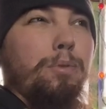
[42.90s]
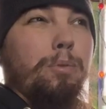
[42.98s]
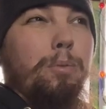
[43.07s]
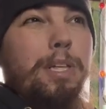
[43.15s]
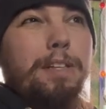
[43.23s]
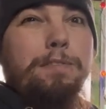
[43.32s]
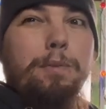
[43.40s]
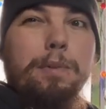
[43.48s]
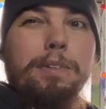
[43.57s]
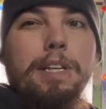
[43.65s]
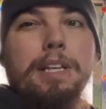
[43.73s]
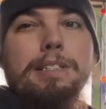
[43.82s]
three,
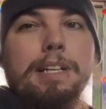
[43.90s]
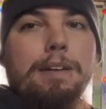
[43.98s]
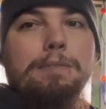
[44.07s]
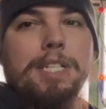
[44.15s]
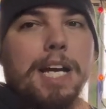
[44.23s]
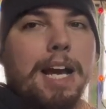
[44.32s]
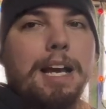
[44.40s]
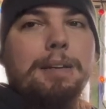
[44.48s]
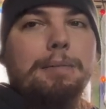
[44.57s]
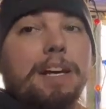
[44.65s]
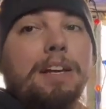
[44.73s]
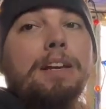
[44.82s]
four things
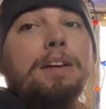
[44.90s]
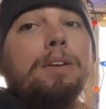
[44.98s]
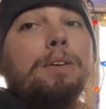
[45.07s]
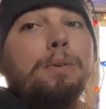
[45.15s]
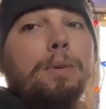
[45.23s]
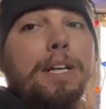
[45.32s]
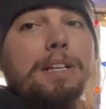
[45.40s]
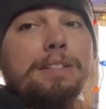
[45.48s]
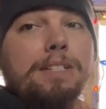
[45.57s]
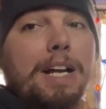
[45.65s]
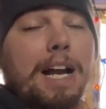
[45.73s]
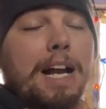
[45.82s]
outside. You're
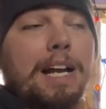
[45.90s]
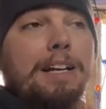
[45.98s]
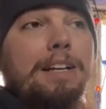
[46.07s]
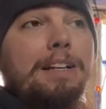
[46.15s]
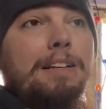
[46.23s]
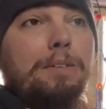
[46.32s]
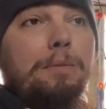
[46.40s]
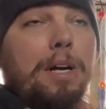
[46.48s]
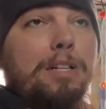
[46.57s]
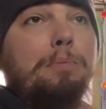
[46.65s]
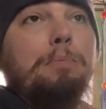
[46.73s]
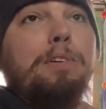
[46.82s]
inside, you
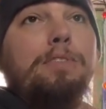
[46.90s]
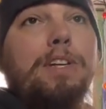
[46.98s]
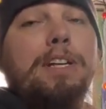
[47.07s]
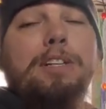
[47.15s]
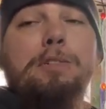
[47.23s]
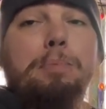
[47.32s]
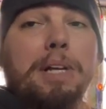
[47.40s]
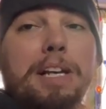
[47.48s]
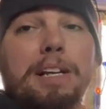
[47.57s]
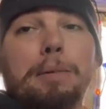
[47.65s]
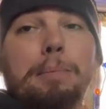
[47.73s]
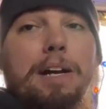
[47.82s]
watch a movie
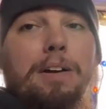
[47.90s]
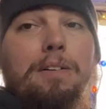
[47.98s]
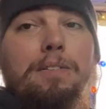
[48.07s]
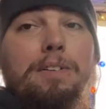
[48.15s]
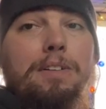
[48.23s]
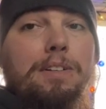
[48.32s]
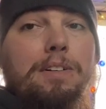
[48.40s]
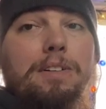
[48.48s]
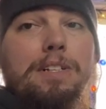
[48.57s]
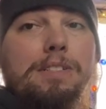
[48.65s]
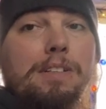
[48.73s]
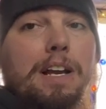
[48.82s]
explaining about, you know,
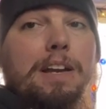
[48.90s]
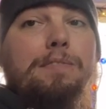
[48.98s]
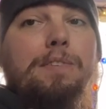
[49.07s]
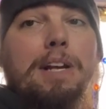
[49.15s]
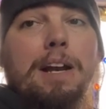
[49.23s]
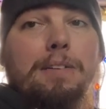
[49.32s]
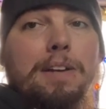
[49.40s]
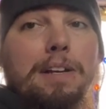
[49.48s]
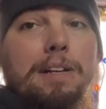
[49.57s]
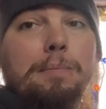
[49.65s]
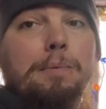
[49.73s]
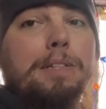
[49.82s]
his life and how he
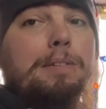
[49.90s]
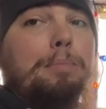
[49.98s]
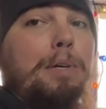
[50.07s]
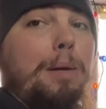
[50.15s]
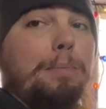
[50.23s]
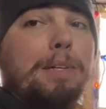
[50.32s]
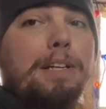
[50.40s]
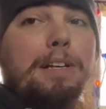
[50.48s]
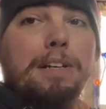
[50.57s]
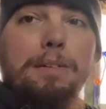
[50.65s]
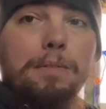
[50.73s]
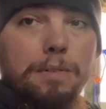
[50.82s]
ended up with the
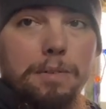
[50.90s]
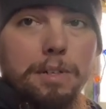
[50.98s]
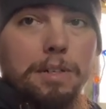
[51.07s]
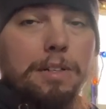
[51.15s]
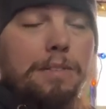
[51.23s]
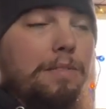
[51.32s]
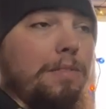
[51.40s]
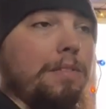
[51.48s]
property and uh,